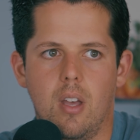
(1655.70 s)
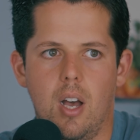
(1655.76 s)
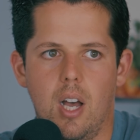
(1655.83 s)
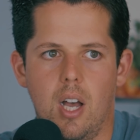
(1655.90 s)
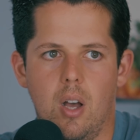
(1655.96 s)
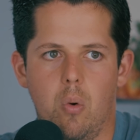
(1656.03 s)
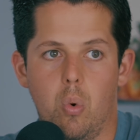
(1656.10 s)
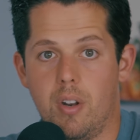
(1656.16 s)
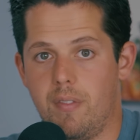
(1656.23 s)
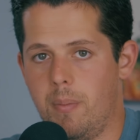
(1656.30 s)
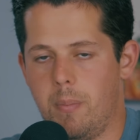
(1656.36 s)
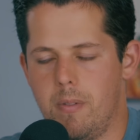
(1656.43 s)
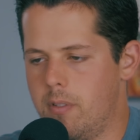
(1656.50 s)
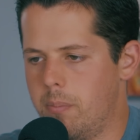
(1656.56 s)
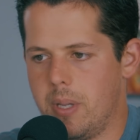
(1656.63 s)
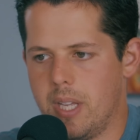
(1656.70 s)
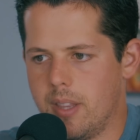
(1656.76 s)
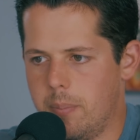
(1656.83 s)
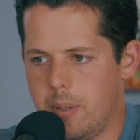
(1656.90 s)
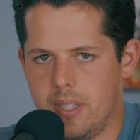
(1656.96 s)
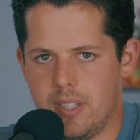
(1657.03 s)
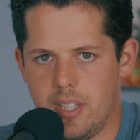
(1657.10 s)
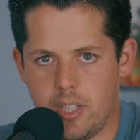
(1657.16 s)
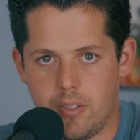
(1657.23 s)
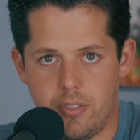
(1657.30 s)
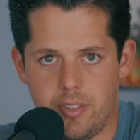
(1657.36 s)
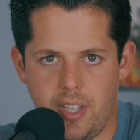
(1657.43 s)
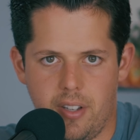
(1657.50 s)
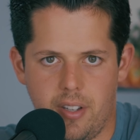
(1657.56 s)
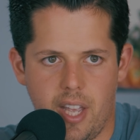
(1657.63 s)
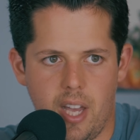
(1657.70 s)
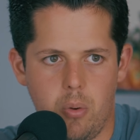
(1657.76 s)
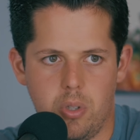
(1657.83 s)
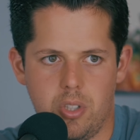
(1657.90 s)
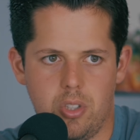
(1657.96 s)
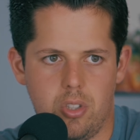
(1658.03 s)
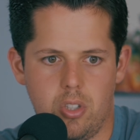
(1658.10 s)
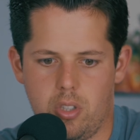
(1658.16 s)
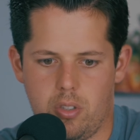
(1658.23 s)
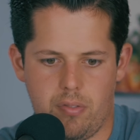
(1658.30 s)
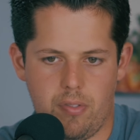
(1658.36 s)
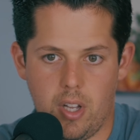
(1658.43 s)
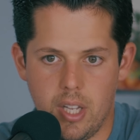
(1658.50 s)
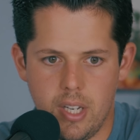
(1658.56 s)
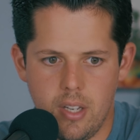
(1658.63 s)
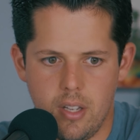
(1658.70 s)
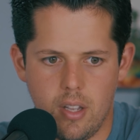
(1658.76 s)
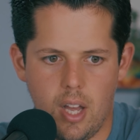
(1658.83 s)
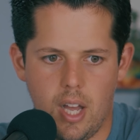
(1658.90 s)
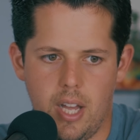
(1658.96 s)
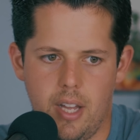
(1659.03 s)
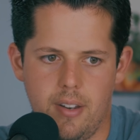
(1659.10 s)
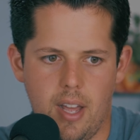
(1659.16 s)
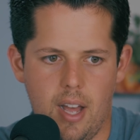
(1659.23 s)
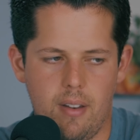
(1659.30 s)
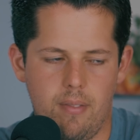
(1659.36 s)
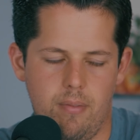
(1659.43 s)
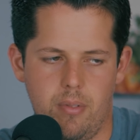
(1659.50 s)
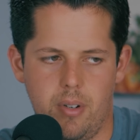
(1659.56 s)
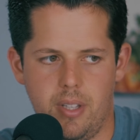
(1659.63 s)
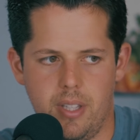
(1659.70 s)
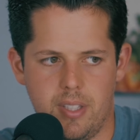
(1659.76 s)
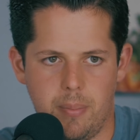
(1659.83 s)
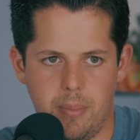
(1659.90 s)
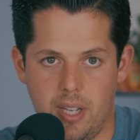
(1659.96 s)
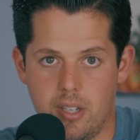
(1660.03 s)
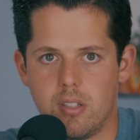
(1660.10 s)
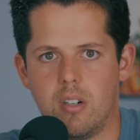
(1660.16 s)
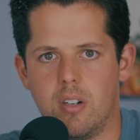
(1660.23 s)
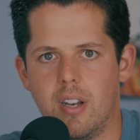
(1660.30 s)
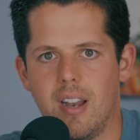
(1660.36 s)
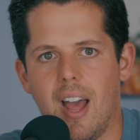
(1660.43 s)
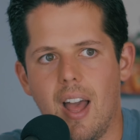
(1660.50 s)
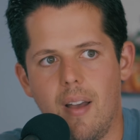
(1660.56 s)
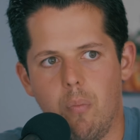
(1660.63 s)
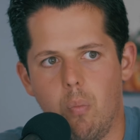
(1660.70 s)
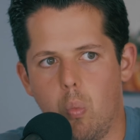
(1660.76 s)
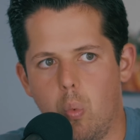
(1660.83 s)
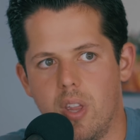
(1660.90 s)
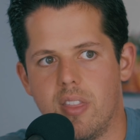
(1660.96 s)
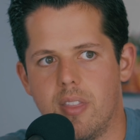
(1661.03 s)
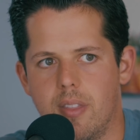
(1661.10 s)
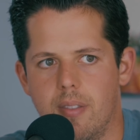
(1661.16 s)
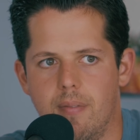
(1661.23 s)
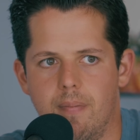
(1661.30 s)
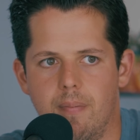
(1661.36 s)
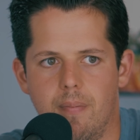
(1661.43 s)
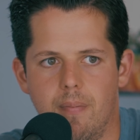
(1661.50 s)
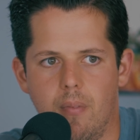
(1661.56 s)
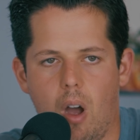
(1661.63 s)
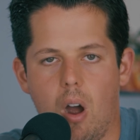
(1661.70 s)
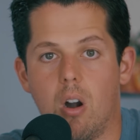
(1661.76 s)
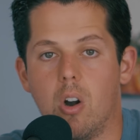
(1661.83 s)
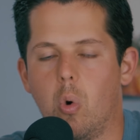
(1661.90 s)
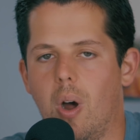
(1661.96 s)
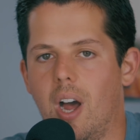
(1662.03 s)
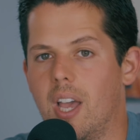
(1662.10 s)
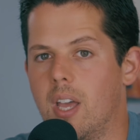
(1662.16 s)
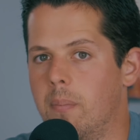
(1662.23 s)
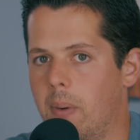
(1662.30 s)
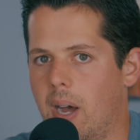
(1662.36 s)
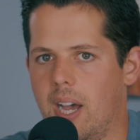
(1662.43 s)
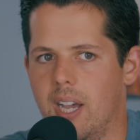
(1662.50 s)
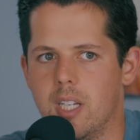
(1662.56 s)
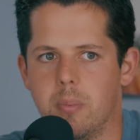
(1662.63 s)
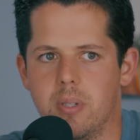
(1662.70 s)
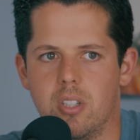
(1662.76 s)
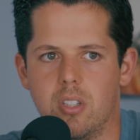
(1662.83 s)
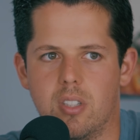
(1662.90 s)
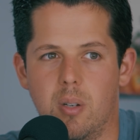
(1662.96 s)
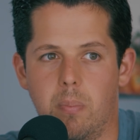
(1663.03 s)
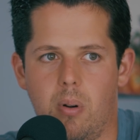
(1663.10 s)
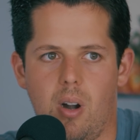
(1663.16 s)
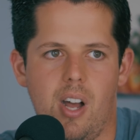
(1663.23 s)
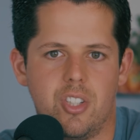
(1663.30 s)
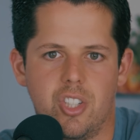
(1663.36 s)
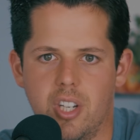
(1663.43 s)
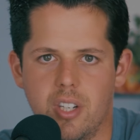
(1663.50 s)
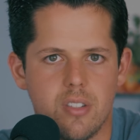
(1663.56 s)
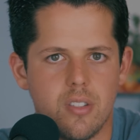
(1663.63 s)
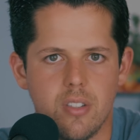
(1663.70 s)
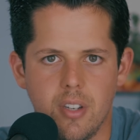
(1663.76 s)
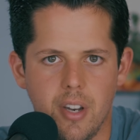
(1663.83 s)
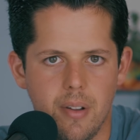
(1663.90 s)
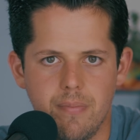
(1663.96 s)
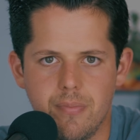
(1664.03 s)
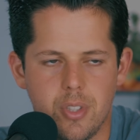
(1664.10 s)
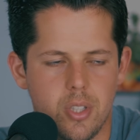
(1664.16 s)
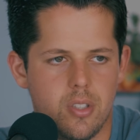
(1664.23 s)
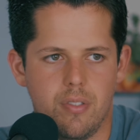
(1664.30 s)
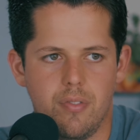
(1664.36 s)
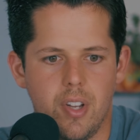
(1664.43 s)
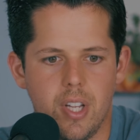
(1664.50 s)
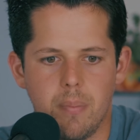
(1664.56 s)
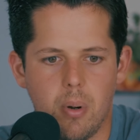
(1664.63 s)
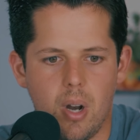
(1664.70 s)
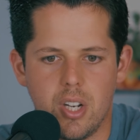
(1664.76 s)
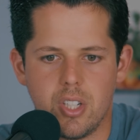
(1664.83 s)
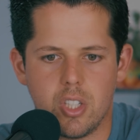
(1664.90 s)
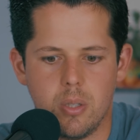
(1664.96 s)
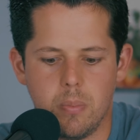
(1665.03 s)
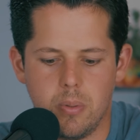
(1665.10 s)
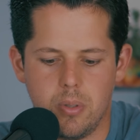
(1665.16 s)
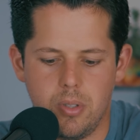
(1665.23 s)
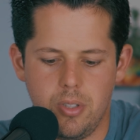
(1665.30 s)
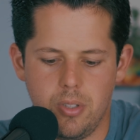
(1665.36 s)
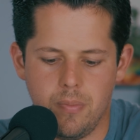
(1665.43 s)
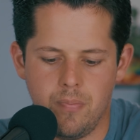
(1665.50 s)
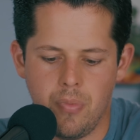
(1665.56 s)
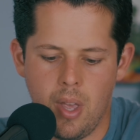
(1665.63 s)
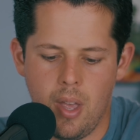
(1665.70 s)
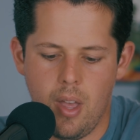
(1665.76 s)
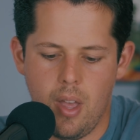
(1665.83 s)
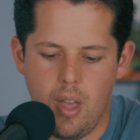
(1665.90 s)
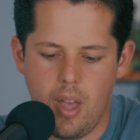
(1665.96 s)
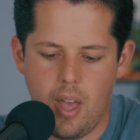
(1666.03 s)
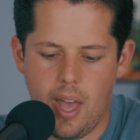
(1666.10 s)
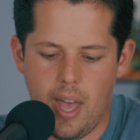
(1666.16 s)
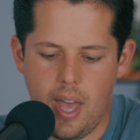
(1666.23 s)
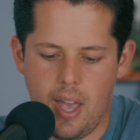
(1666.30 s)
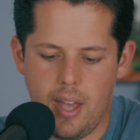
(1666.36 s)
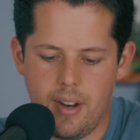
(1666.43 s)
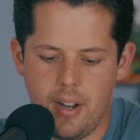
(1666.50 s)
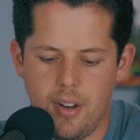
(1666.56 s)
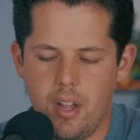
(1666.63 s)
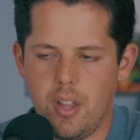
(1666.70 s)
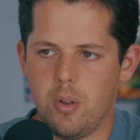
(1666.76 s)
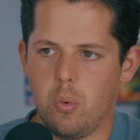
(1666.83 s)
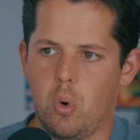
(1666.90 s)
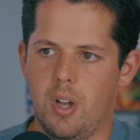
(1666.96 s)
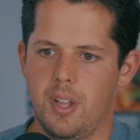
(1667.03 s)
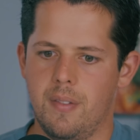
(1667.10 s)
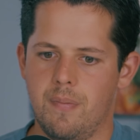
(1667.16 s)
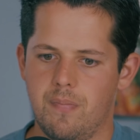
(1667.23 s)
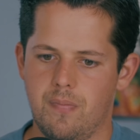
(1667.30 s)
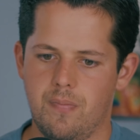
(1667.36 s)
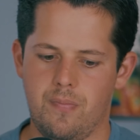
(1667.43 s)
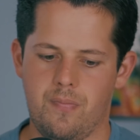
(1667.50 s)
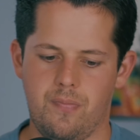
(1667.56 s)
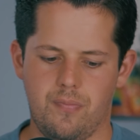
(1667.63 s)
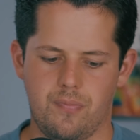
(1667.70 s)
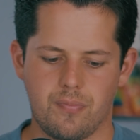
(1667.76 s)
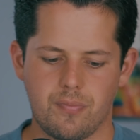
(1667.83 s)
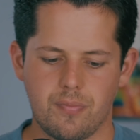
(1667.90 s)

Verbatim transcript: Uh, one of them even being the PTS for sale account, which is just fun. Uh, not really something I started with ROI in mind, but just a project. You know, just a fun project to pursue. And another one.